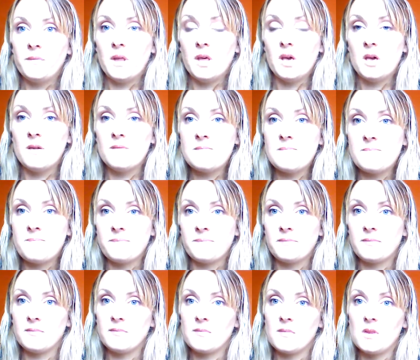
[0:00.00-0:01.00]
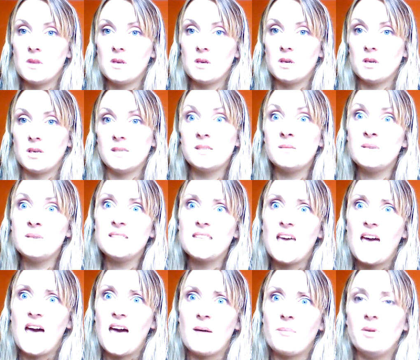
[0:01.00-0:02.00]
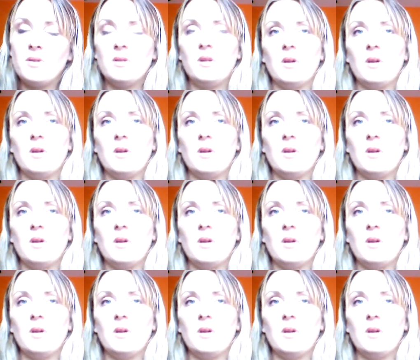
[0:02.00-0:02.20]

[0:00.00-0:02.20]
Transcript: Because I'm a scab.